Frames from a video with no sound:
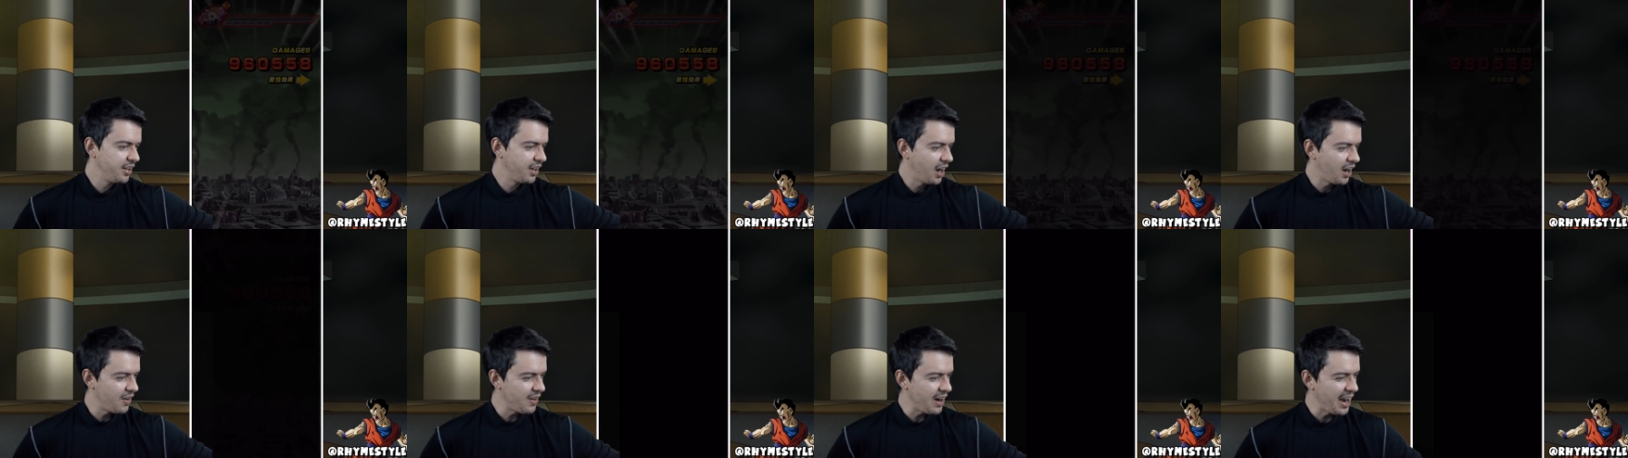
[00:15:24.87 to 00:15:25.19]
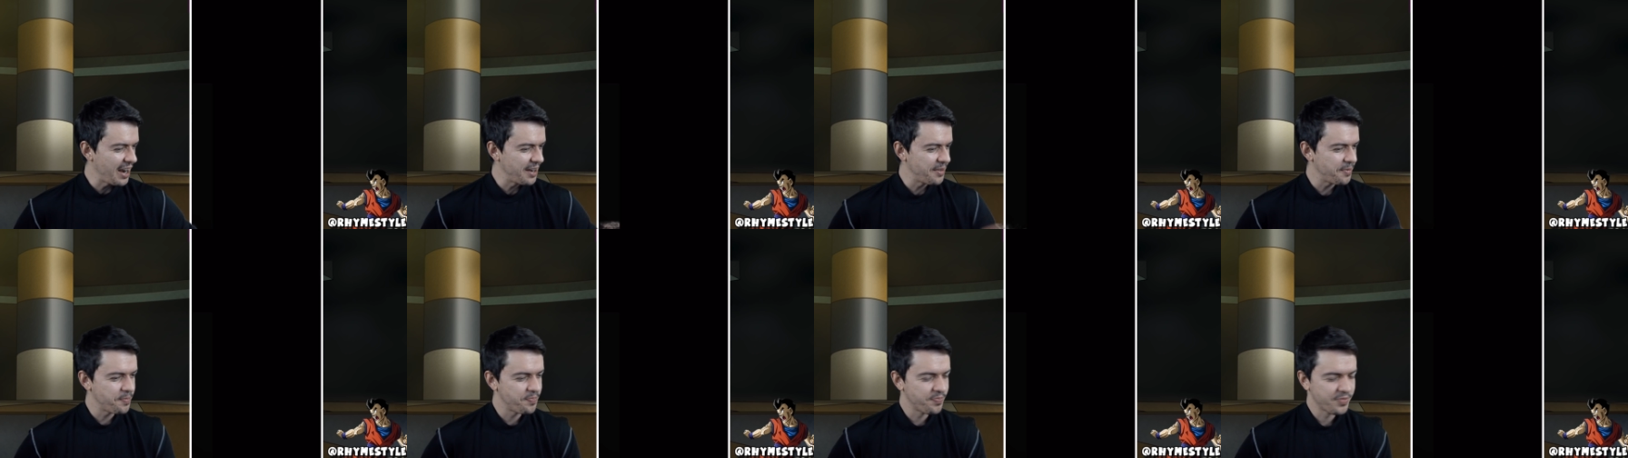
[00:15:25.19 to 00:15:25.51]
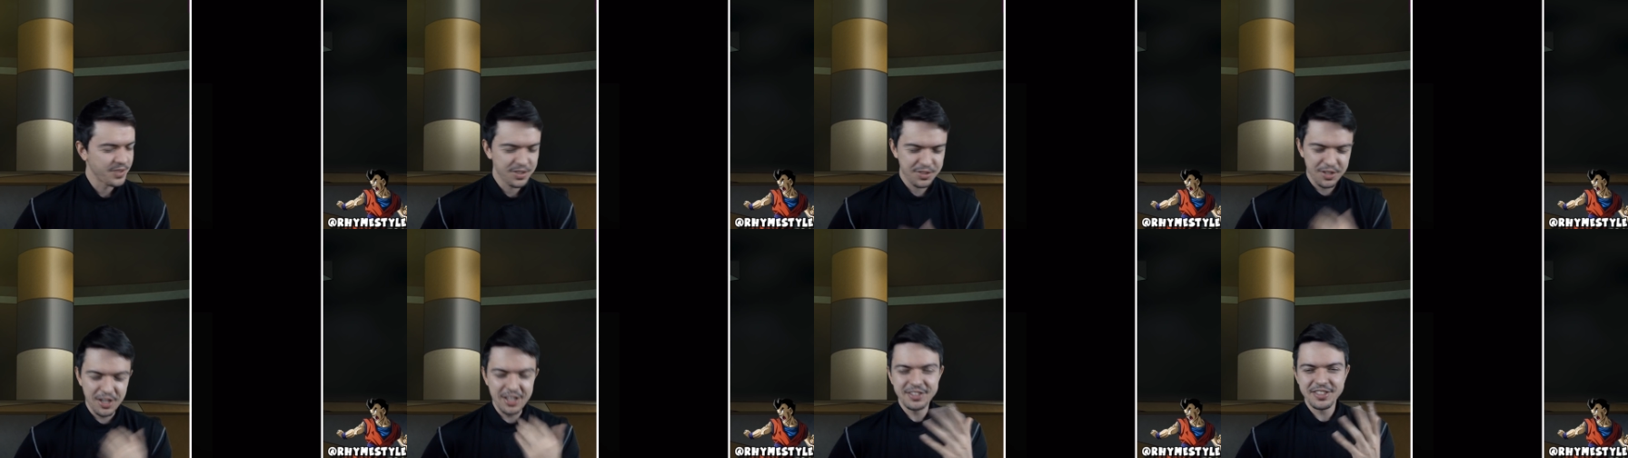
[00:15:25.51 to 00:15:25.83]
All right,
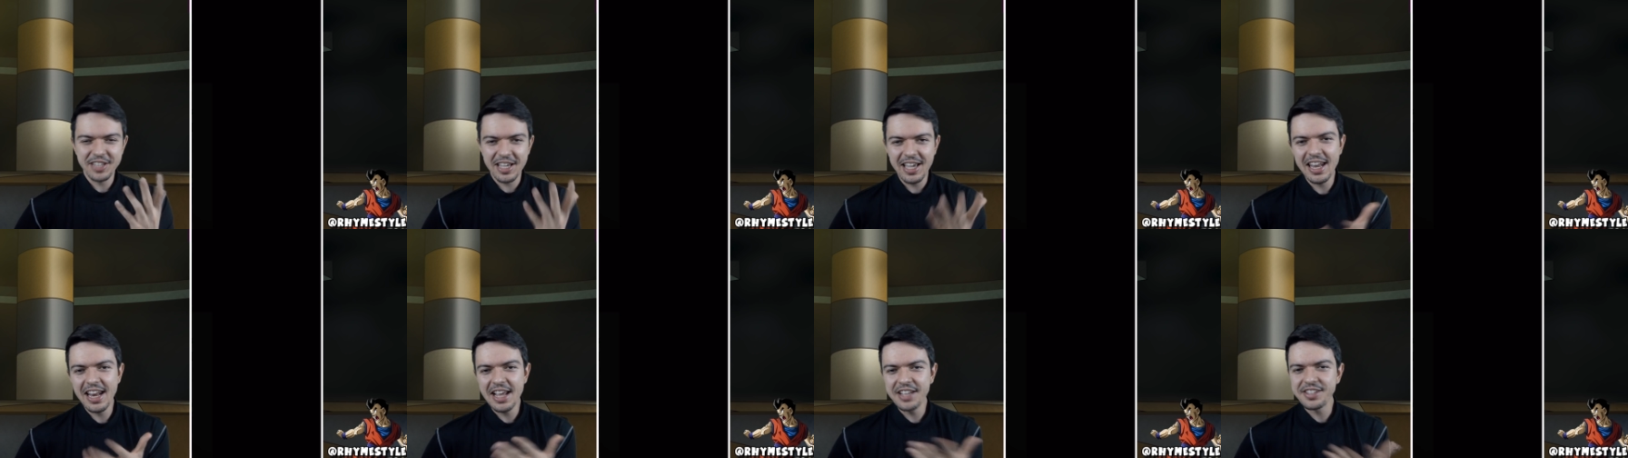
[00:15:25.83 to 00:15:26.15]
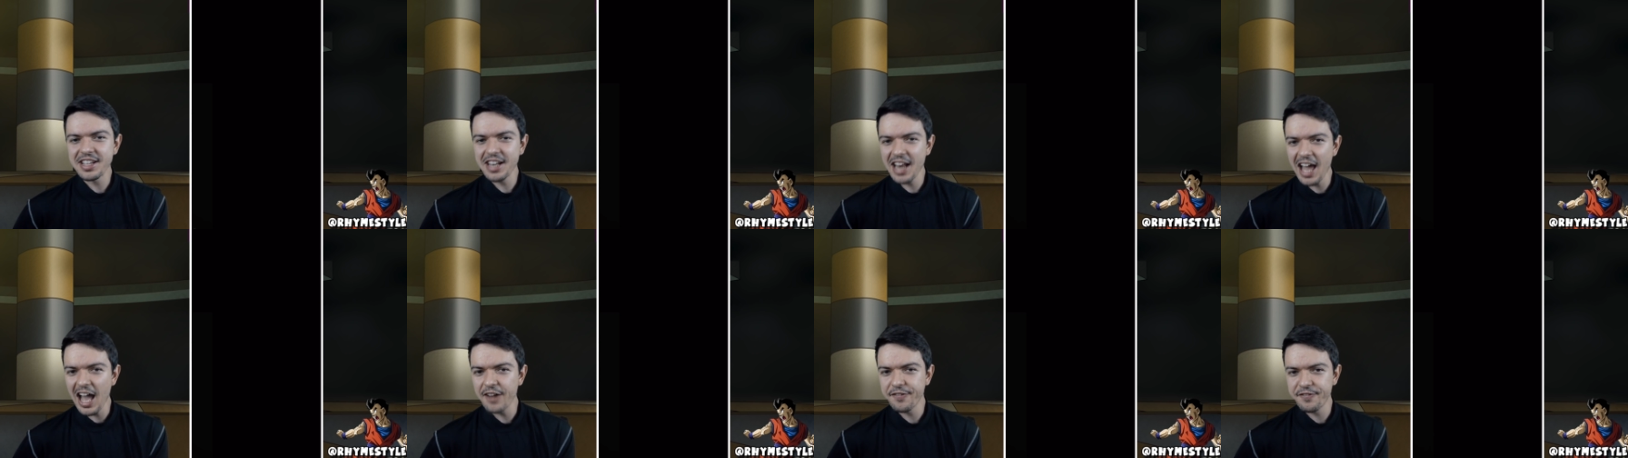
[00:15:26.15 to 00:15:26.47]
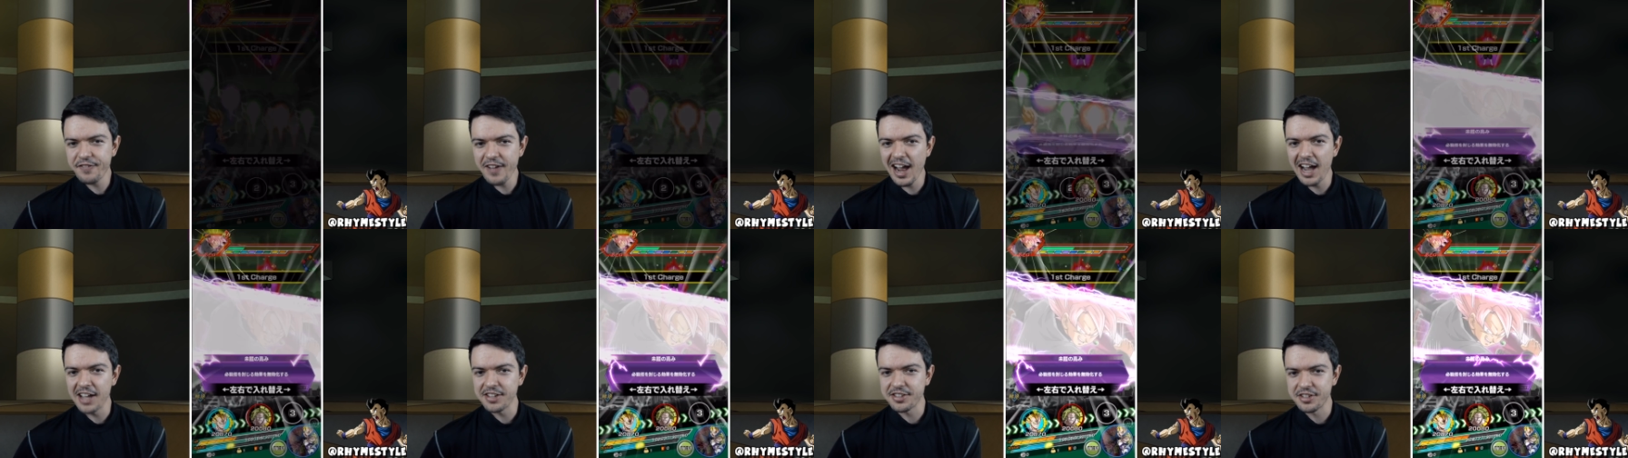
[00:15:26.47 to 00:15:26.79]
so it's, it is a lot
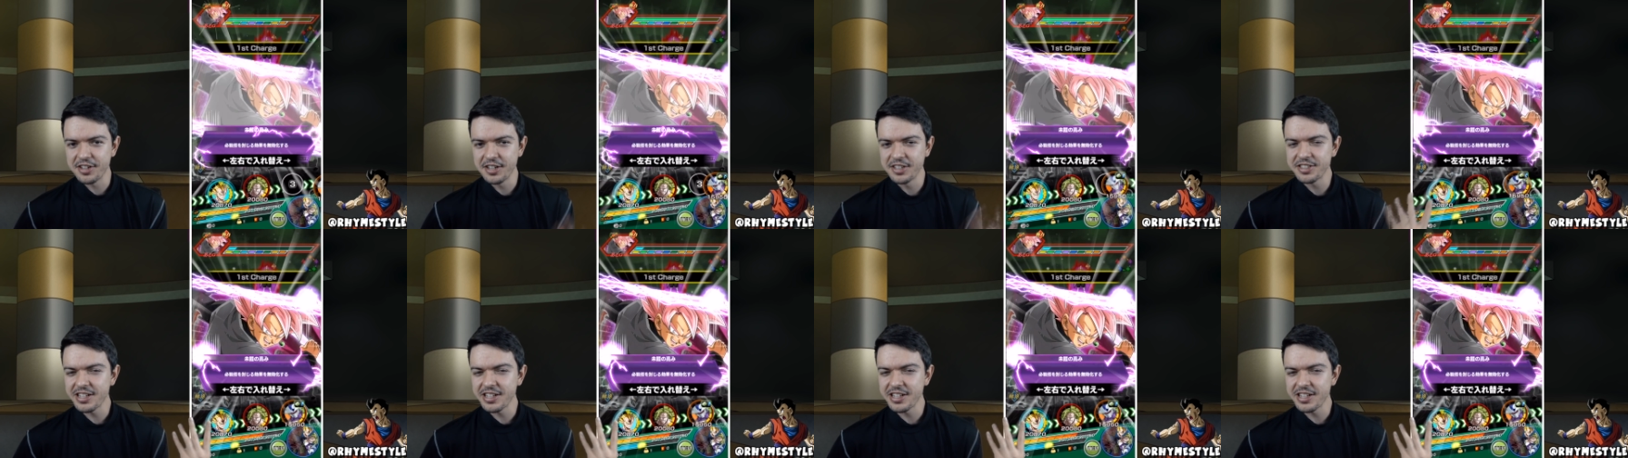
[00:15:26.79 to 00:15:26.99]
faster.